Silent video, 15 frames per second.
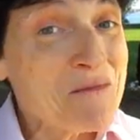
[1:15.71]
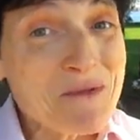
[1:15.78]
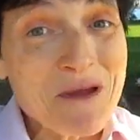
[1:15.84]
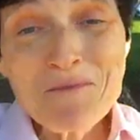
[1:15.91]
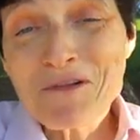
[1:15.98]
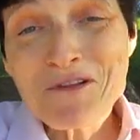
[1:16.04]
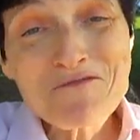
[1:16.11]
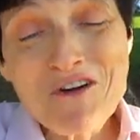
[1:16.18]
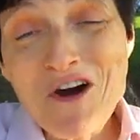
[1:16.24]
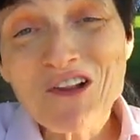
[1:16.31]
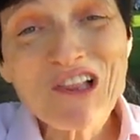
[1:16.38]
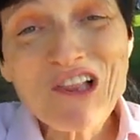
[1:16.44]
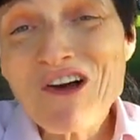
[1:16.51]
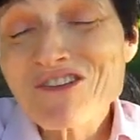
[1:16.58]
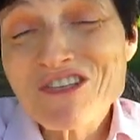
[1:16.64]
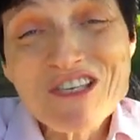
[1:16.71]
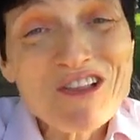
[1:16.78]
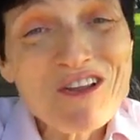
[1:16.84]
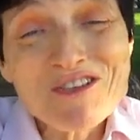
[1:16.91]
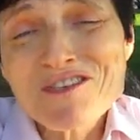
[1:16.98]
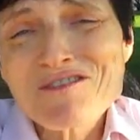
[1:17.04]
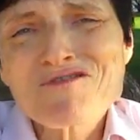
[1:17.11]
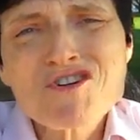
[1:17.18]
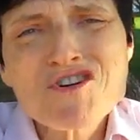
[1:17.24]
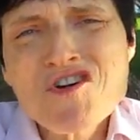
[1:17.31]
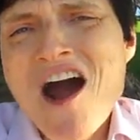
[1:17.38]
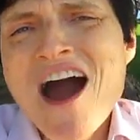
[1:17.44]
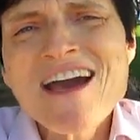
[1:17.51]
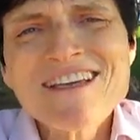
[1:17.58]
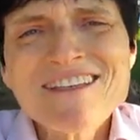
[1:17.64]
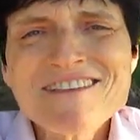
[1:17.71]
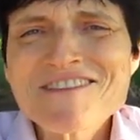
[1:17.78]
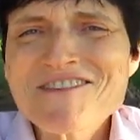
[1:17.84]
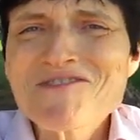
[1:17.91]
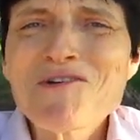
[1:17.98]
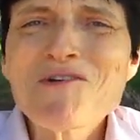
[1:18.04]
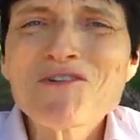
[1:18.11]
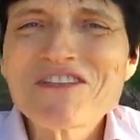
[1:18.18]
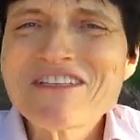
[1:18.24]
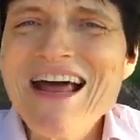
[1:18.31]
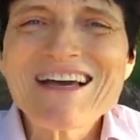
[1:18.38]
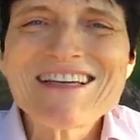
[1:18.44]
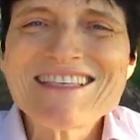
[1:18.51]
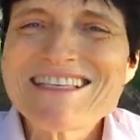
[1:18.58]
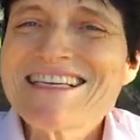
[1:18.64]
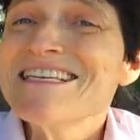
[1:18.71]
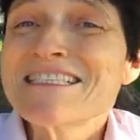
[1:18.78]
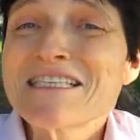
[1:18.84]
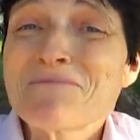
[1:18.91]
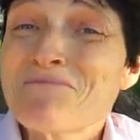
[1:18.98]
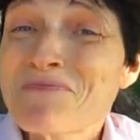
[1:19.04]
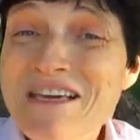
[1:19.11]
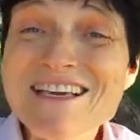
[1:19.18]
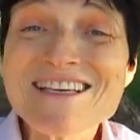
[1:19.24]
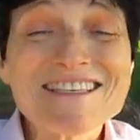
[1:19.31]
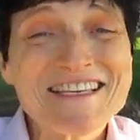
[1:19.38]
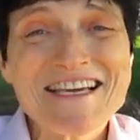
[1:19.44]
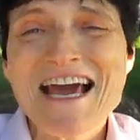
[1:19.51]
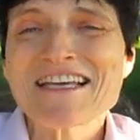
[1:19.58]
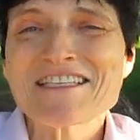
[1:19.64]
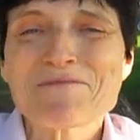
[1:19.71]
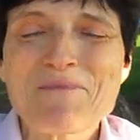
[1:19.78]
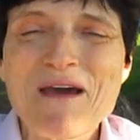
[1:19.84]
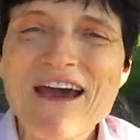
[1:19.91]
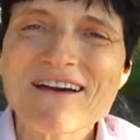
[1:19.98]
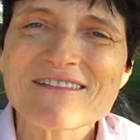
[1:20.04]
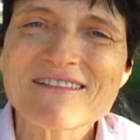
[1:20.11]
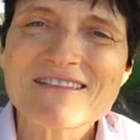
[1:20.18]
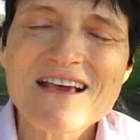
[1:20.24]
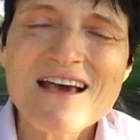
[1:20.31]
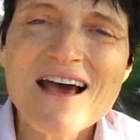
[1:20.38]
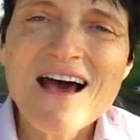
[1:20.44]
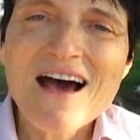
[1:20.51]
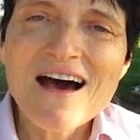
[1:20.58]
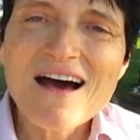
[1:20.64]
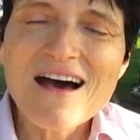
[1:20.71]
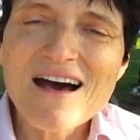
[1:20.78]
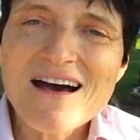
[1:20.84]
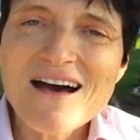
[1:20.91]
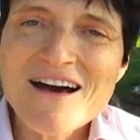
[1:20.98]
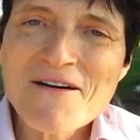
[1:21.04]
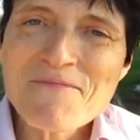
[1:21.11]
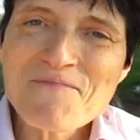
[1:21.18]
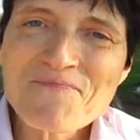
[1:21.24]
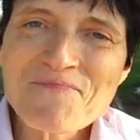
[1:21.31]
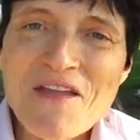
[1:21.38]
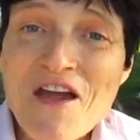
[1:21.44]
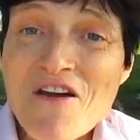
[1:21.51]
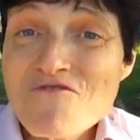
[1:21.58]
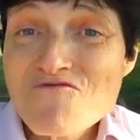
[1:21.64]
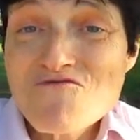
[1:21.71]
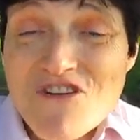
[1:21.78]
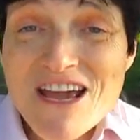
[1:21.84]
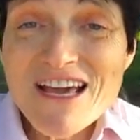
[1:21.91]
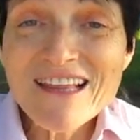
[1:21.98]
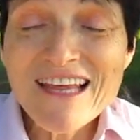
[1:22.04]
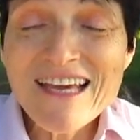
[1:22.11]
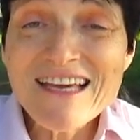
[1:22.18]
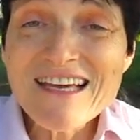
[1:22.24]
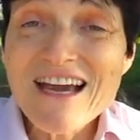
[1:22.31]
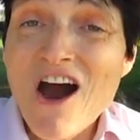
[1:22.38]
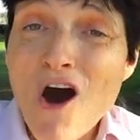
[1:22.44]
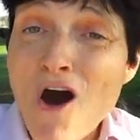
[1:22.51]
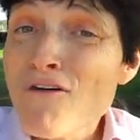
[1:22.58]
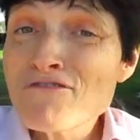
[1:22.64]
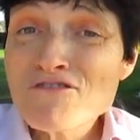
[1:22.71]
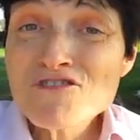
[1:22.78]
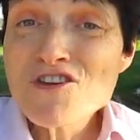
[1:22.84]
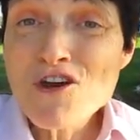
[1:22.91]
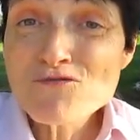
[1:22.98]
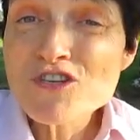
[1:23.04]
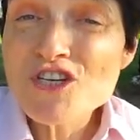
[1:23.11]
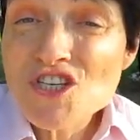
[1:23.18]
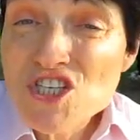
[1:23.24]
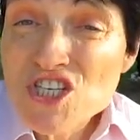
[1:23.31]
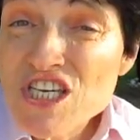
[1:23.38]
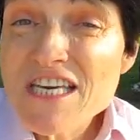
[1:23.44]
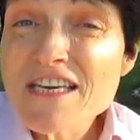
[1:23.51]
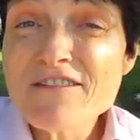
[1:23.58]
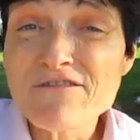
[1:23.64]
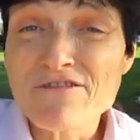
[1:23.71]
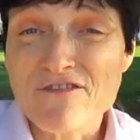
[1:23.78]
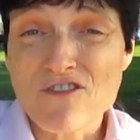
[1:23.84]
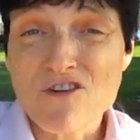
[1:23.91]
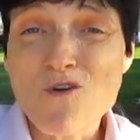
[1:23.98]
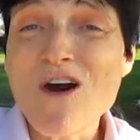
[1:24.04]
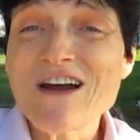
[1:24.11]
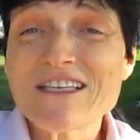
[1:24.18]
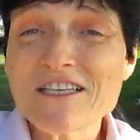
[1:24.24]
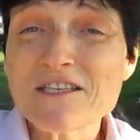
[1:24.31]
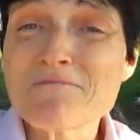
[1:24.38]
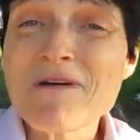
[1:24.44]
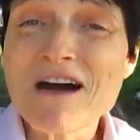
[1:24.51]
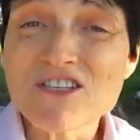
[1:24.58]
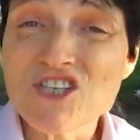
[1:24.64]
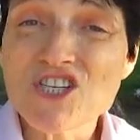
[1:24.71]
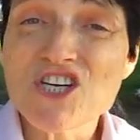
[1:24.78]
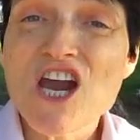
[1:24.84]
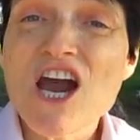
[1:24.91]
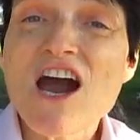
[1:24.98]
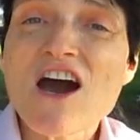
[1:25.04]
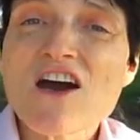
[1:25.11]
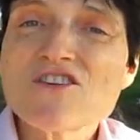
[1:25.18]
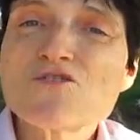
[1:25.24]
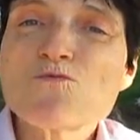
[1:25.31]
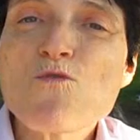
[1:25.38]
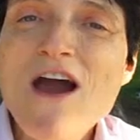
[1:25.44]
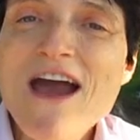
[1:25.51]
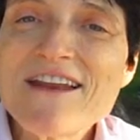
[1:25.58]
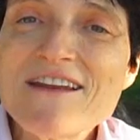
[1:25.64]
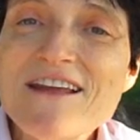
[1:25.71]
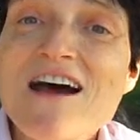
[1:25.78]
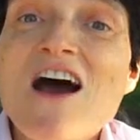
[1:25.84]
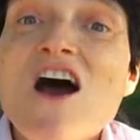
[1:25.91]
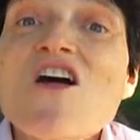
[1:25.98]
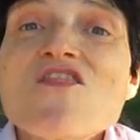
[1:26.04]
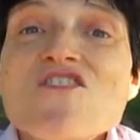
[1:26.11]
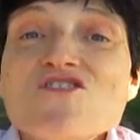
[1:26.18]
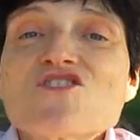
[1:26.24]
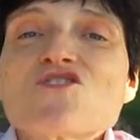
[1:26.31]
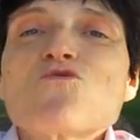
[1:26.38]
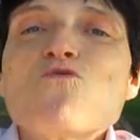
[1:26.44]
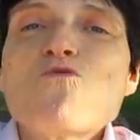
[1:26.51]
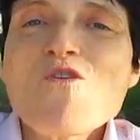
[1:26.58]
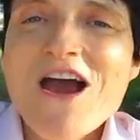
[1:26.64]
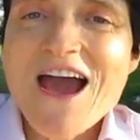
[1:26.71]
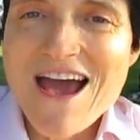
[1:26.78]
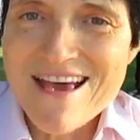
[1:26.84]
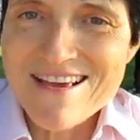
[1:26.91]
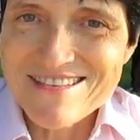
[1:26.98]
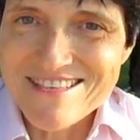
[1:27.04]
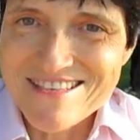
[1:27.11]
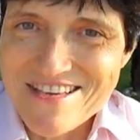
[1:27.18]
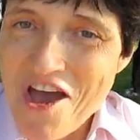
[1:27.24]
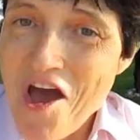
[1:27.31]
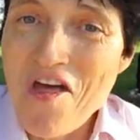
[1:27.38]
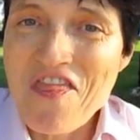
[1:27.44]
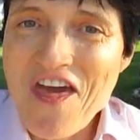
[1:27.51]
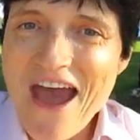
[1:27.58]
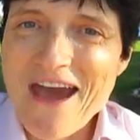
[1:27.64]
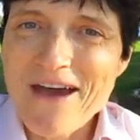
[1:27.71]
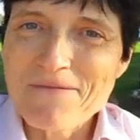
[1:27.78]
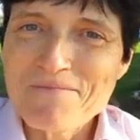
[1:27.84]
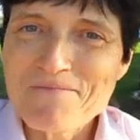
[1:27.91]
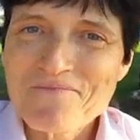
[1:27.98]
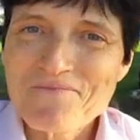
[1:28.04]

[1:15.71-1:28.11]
People who've got lots and lots of trines and all the nice easy peasy aspects really often don't achieve quite as much as when the squares are there.